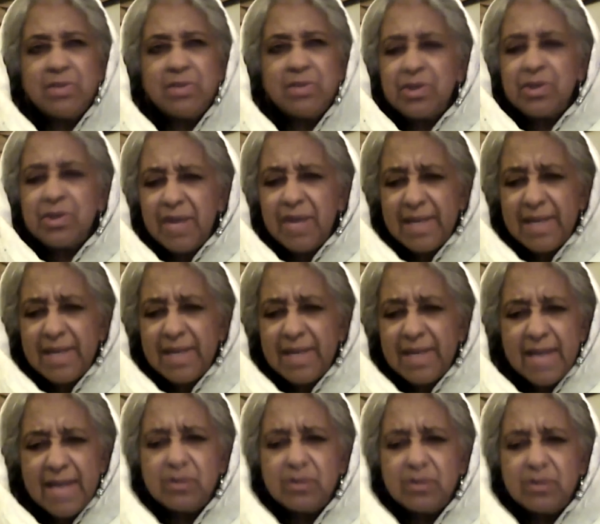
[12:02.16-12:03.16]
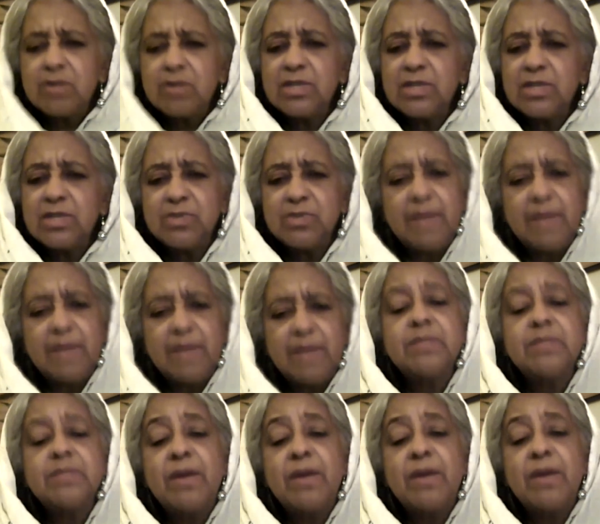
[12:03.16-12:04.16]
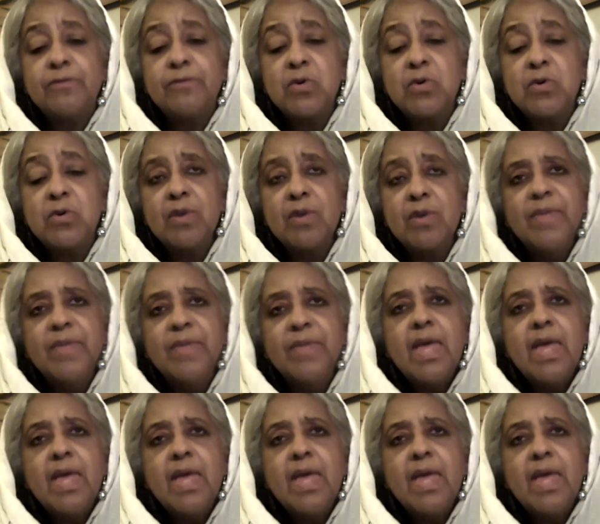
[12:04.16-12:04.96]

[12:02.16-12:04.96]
with a cane or a crutch when I was about four.